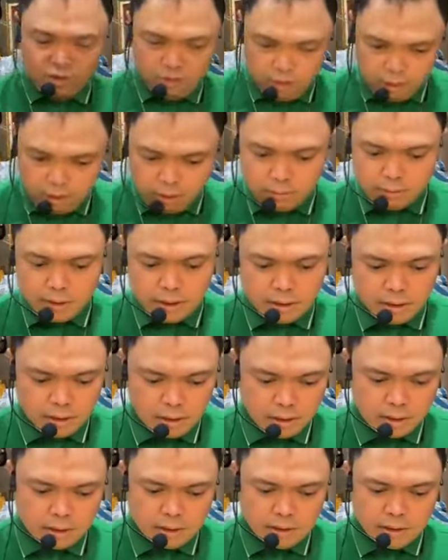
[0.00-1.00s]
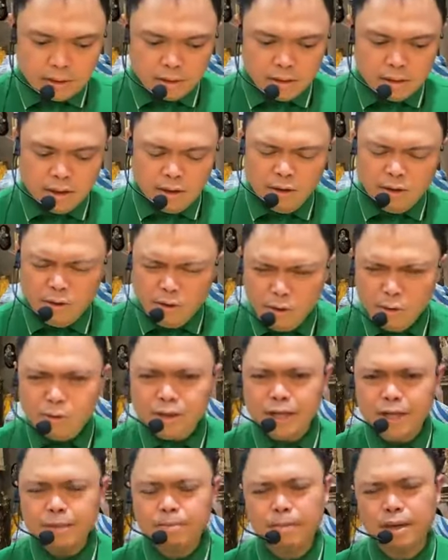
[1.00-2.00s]
Children,
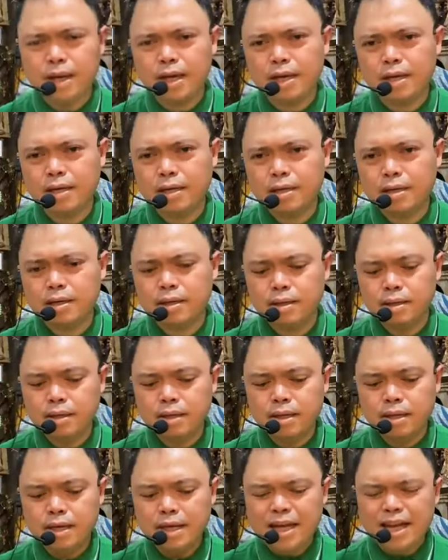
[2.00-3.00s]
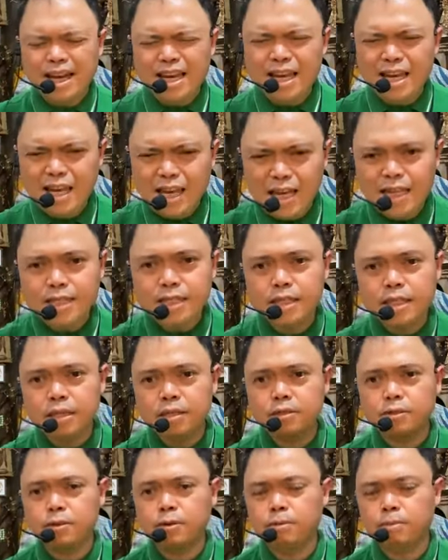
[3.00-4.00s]
look at me.
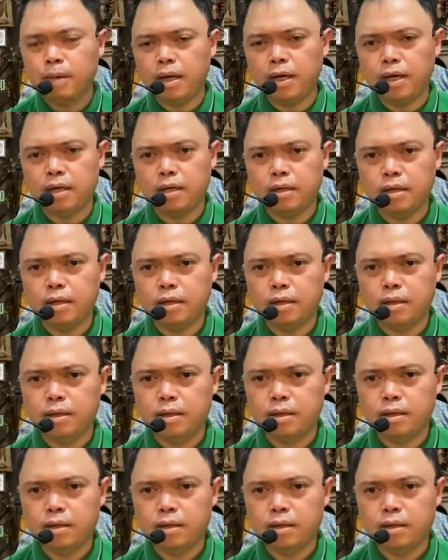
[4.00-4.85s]
Listen to me.